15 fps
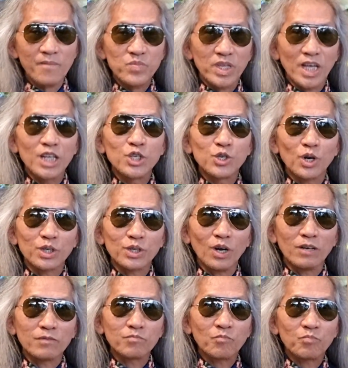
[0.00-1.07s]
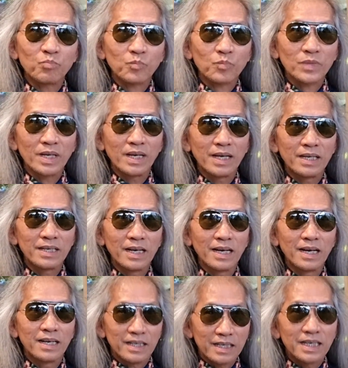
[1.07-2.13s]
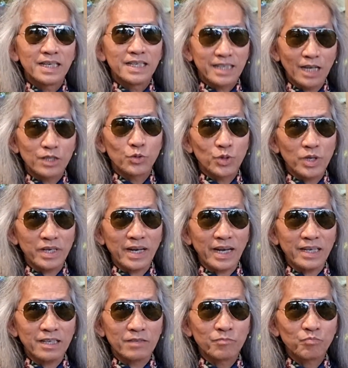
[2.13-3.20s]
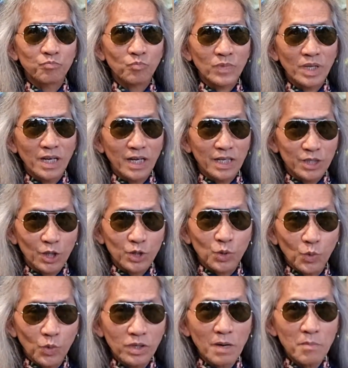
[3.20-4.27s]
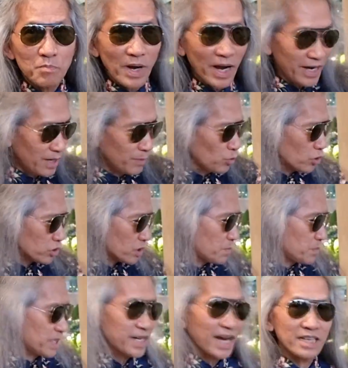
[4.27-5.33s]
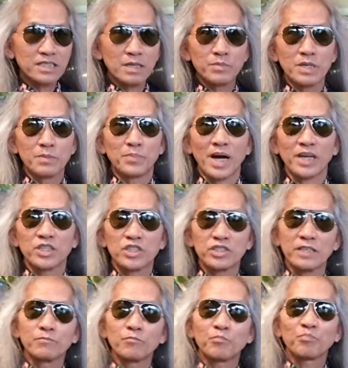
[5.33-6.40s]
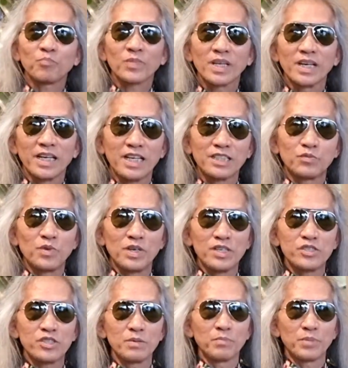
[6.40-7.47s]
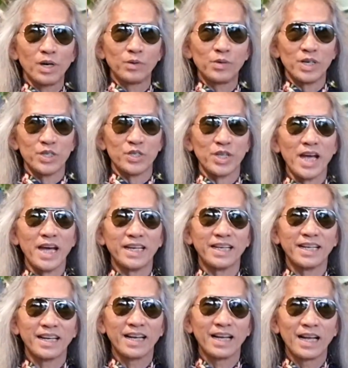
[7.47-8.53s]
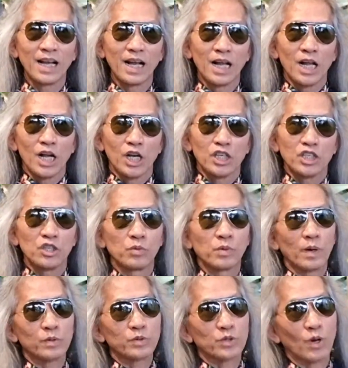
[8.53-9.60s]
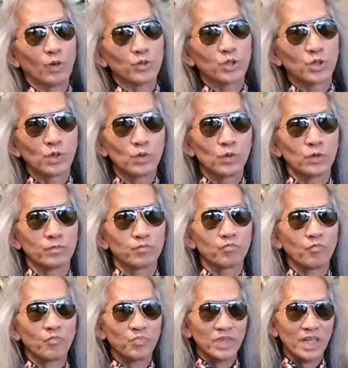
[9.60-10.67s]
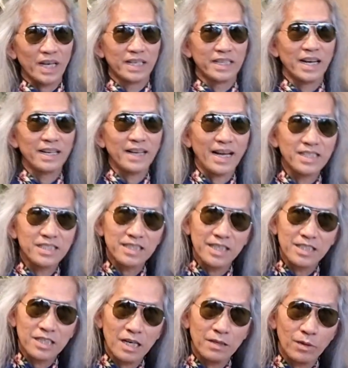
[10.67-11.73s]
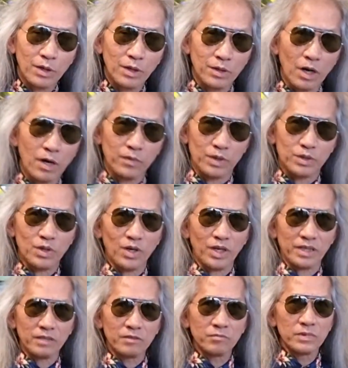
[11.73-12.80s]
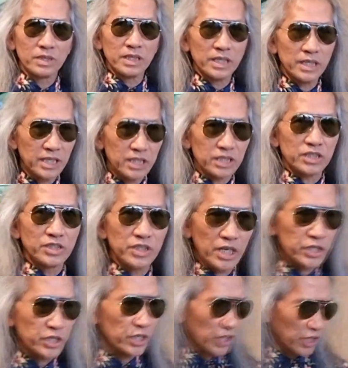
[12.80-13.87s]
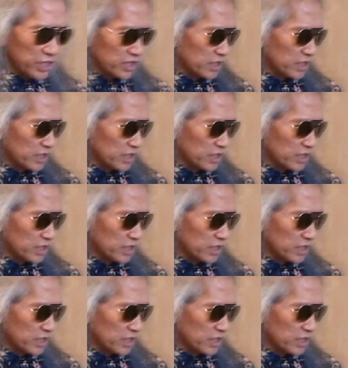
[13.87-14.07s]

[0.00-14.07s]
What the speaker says: in your thought. Can you realize? The truth of my Buddhism, it doesn't mean practicing. It's very simple to understand. Universal truth, realization of a thought is nature, is